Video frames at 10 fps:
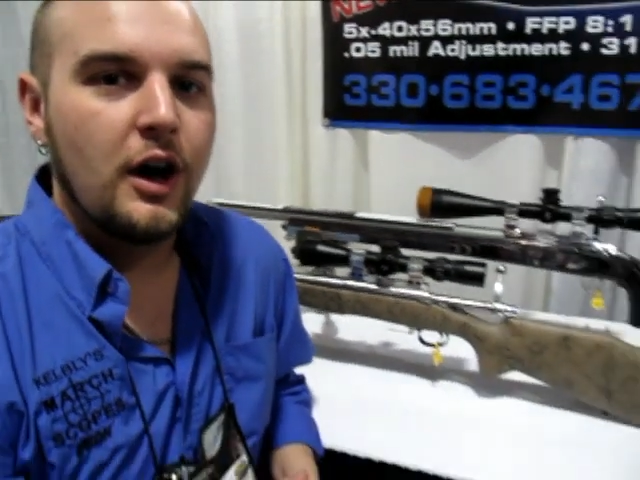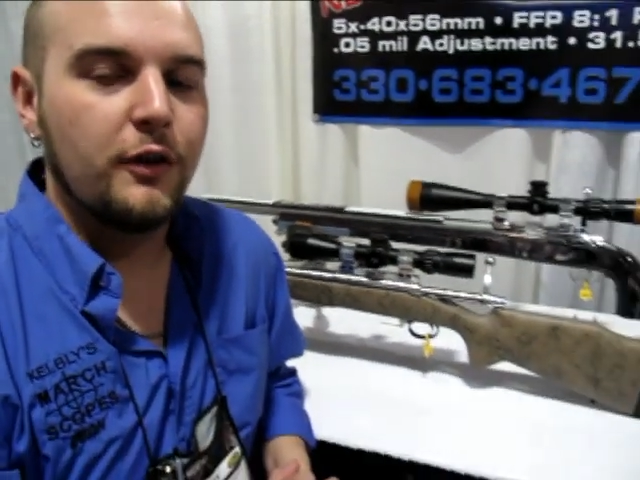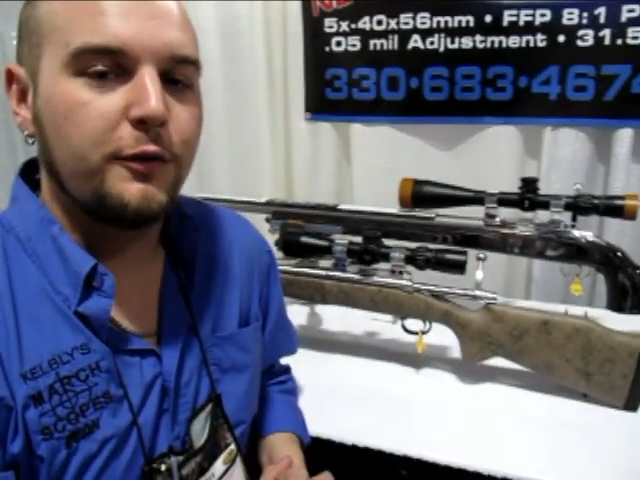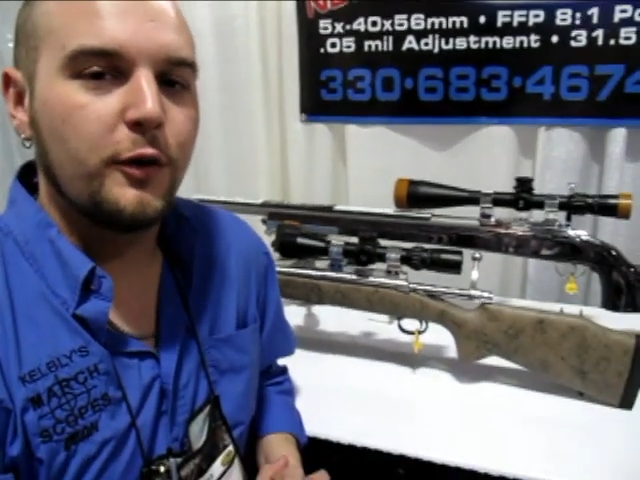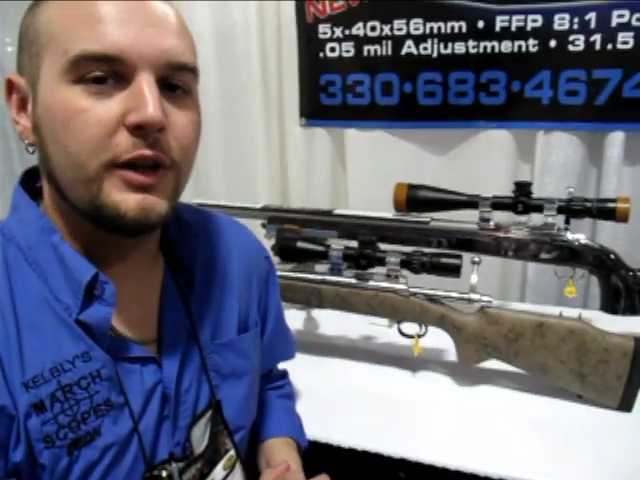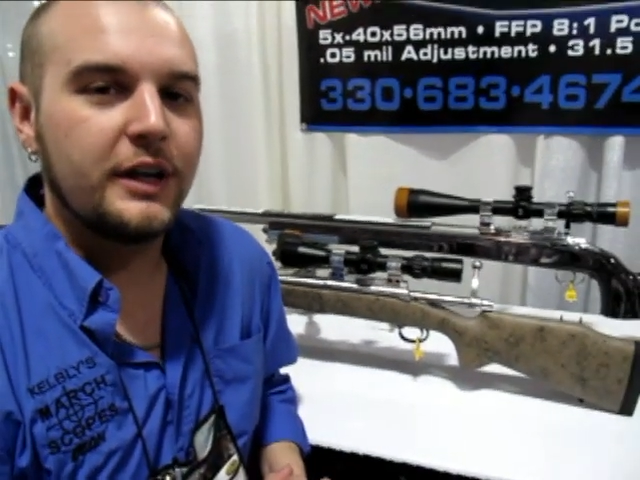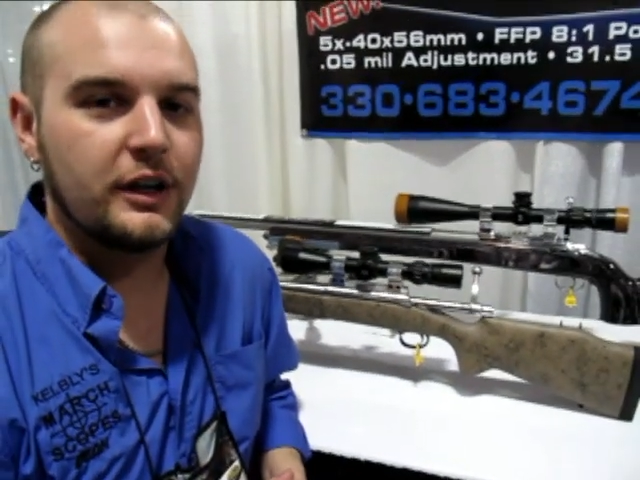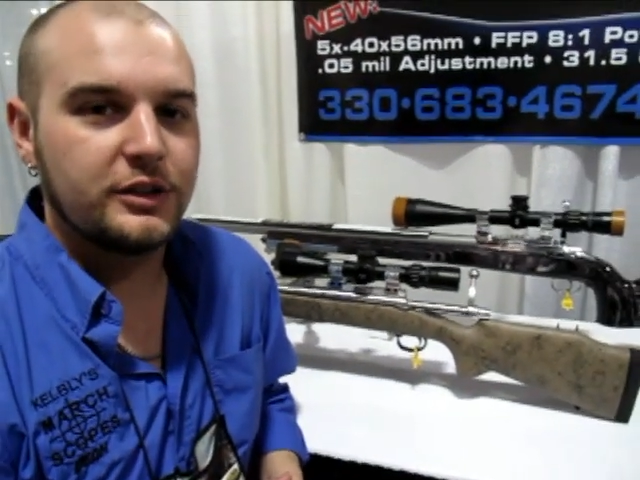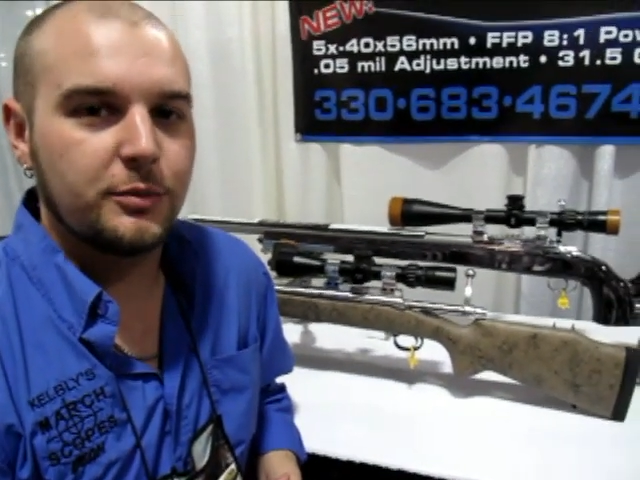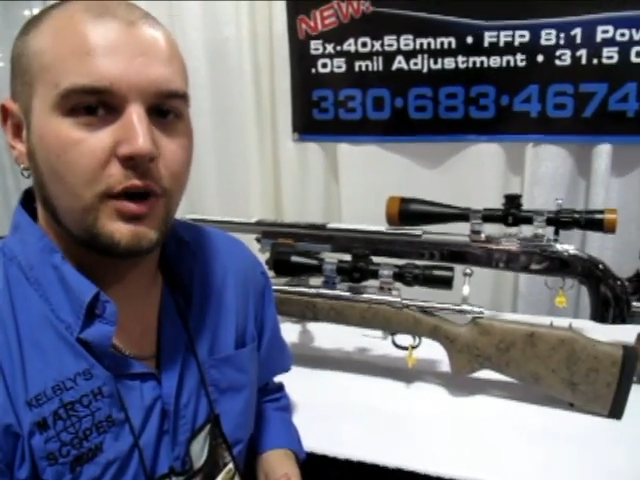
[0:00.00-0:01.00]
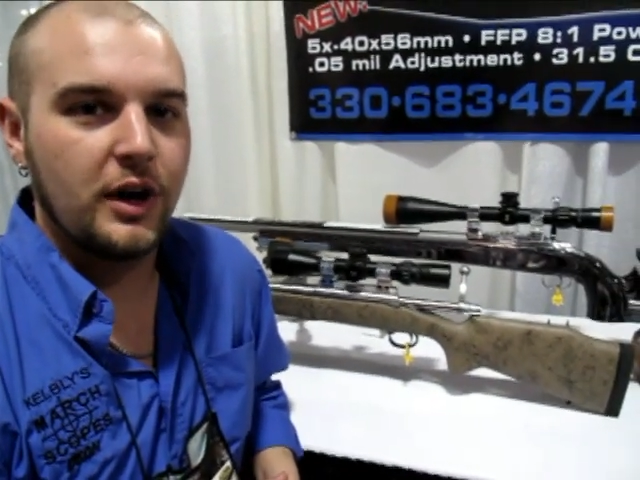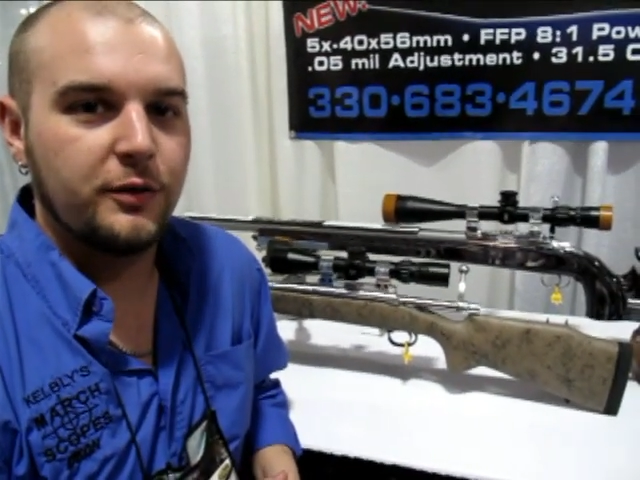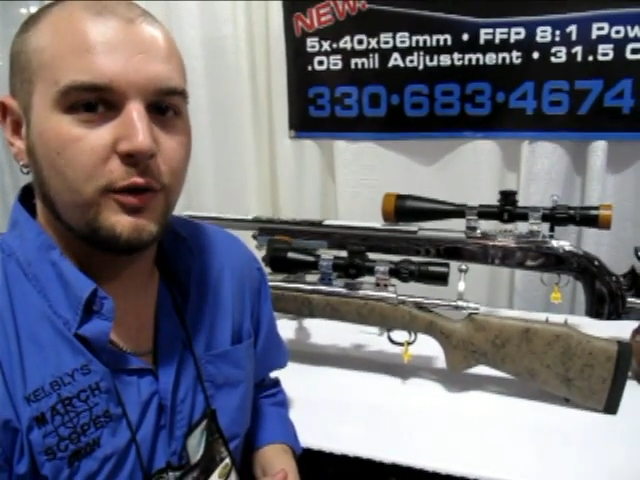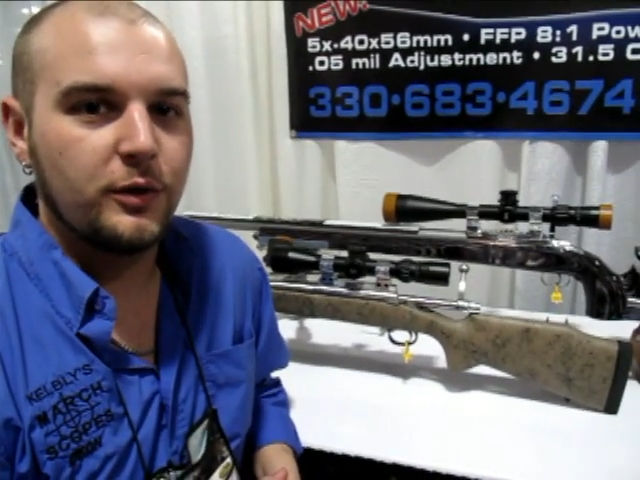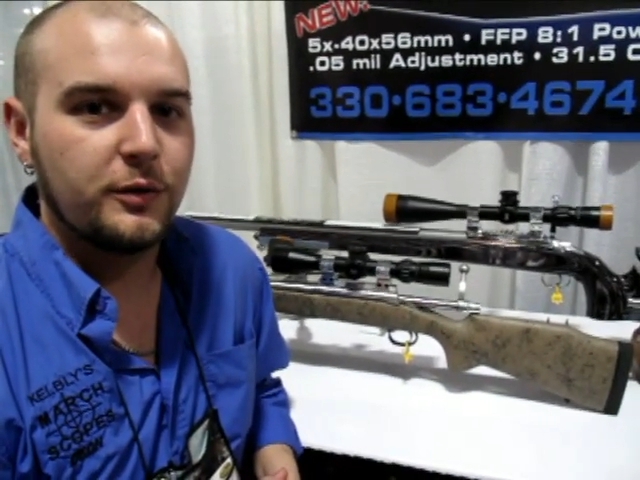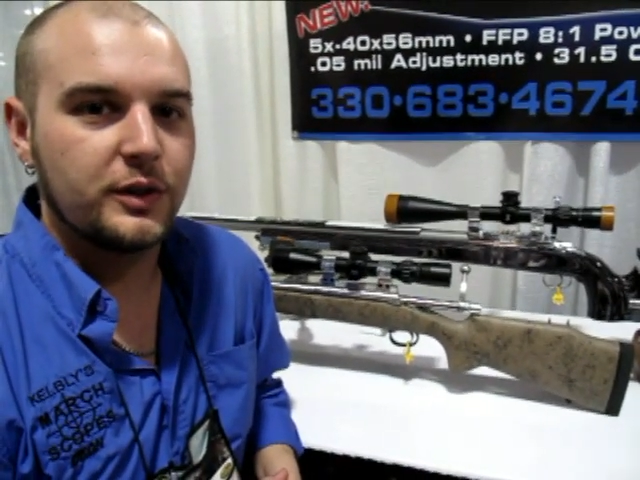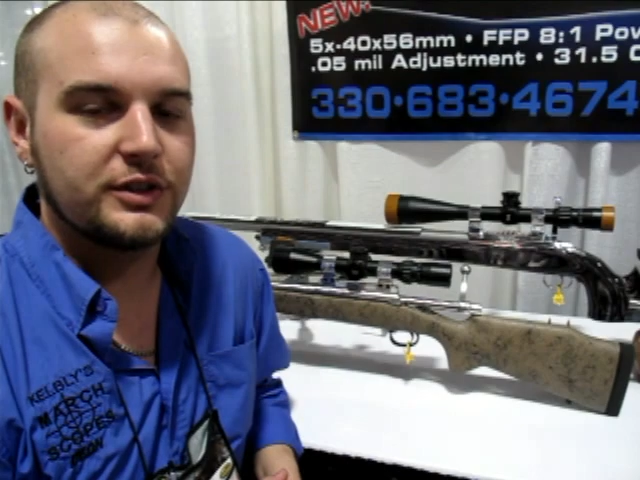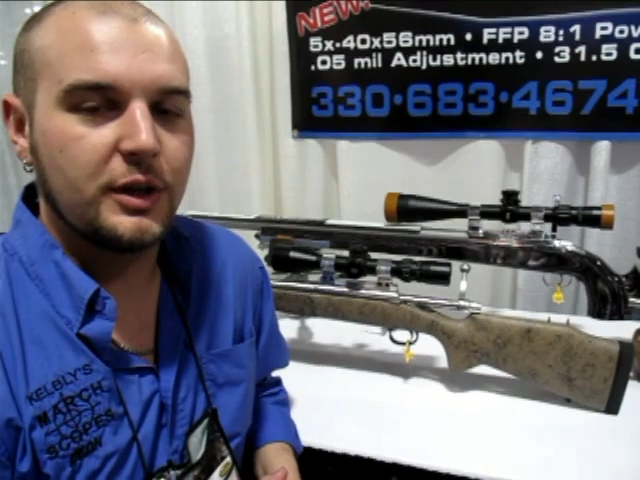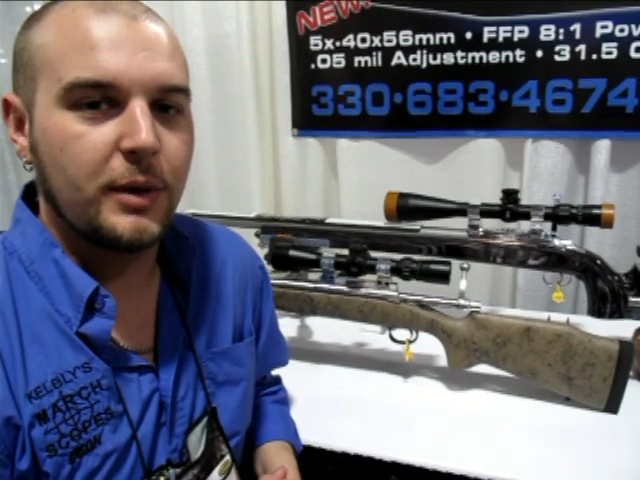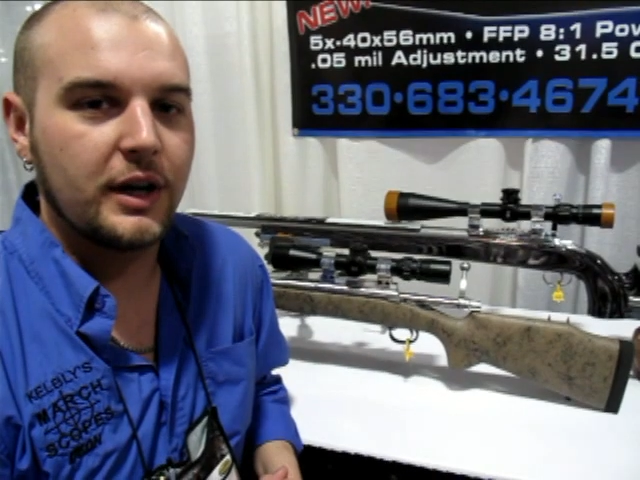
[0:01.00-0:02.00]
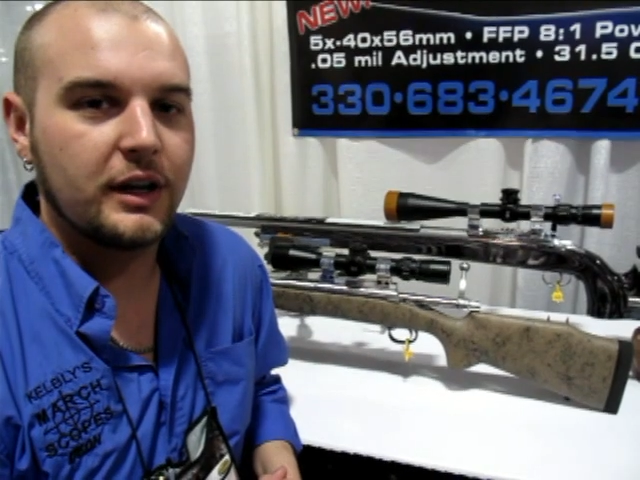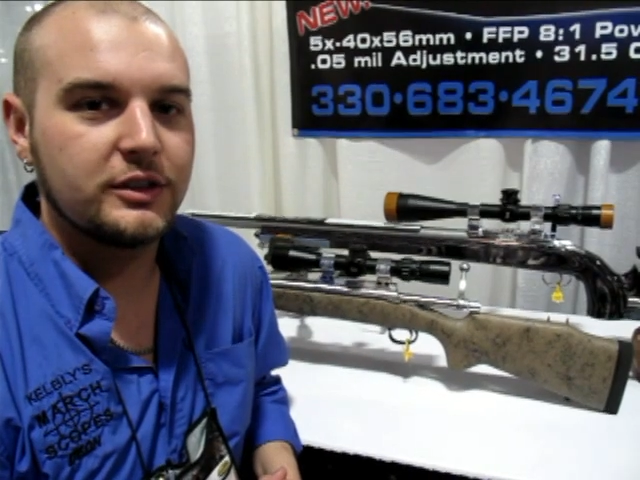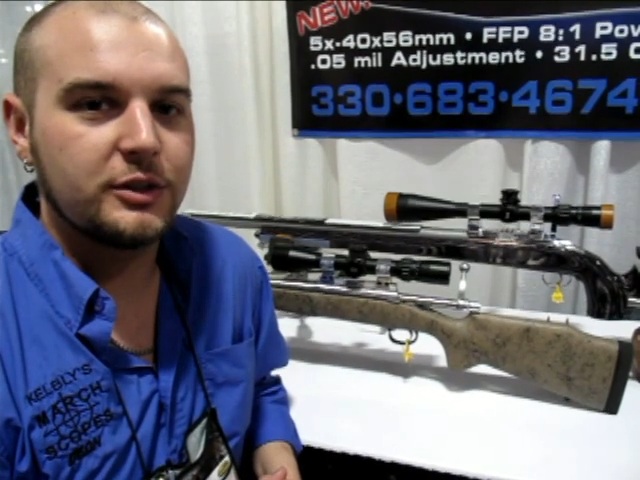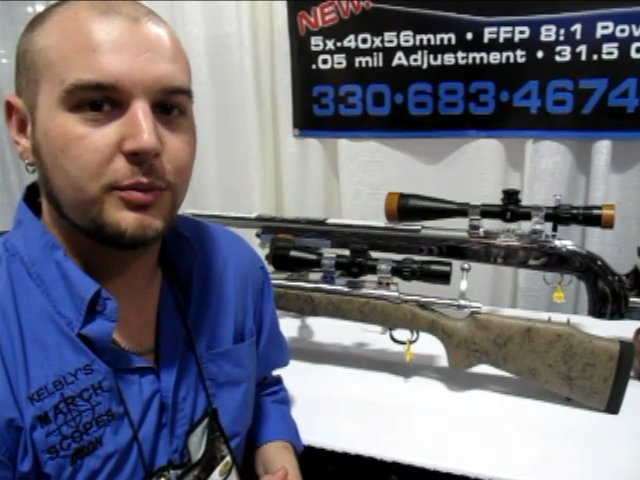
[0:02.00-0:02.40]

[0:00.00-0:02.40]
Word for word: a fully custom rifle for semi-custom